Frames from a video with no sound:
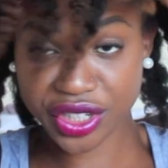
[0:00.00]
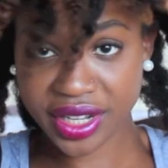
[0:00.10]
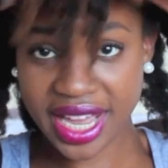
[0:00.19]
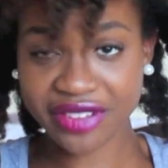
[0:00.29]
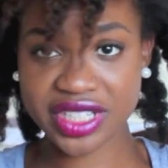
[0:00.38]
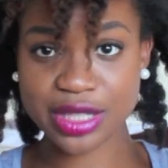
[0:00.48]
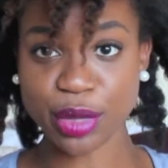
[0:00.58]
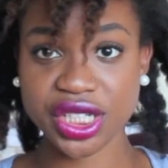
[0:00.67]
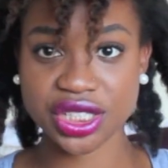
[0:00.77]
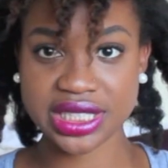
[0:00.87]
You can have as
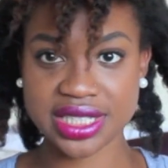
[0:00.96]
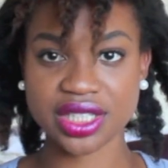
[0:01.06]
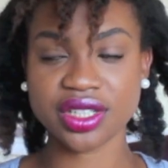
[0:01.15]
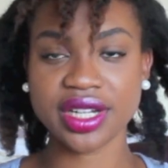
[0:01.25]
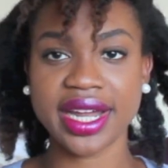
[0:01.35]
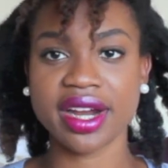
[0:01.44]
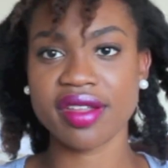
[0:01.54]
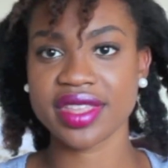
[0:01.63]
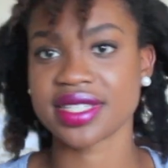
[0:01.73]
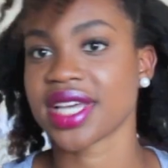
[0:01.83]
much or as little hair
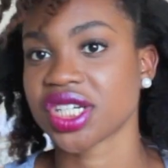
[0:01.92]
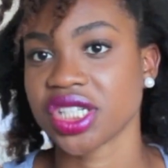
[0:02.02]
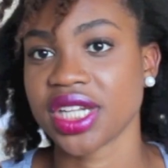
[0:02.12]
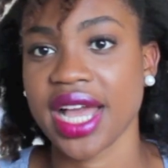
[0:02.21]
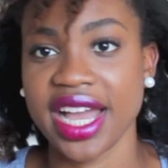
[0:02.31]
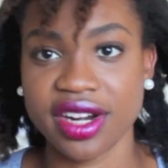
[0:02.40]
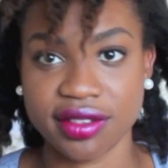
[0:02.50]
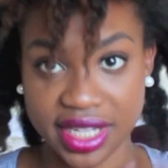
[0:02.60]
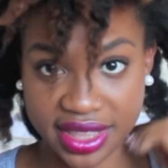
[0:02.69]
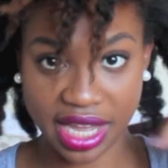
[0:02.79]
in this section. I
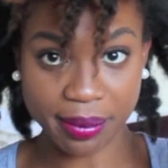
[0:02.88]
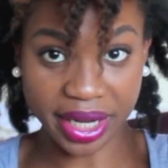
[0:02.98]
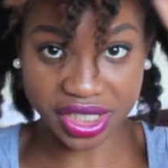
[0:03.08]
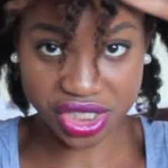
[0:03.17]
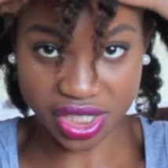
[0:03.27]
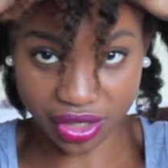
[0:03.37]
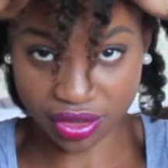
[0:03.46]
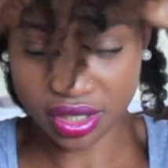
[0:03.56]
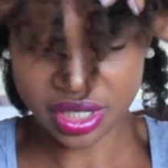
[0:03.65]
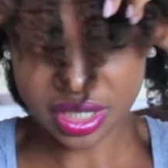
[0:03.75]
don't need that much,
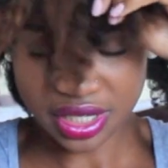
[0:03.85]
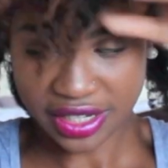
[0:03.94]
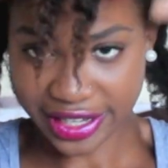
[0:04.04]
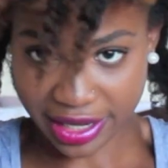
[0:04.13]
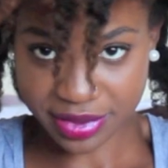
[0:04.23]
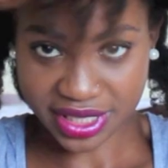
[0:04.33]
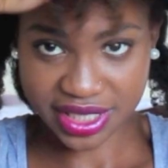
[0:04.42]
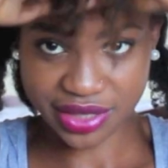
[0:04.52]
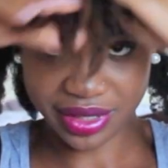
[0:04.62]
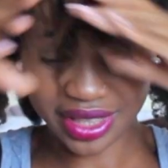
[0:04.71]
so I'm
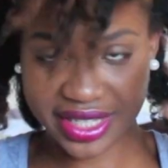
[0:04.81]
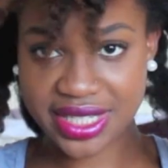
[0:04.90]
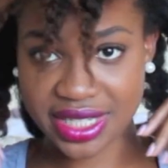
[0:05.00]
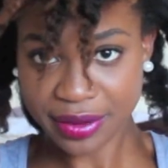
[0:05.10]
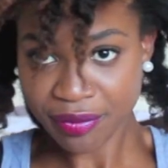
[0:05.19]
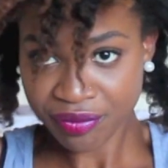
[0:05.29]
just doing this.